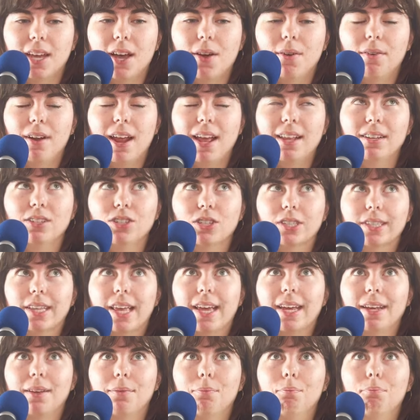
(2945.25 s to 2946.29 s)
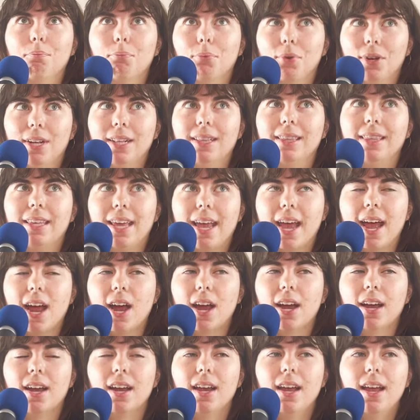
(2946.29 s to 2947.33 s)
out, and just, like, breathe the
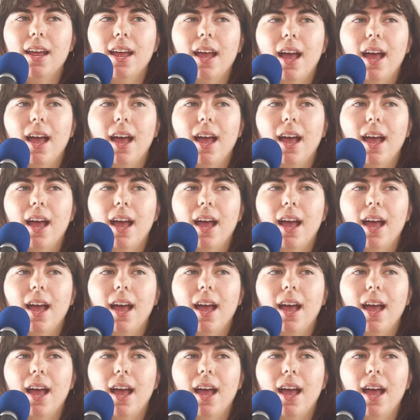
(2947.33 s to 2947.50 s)
air.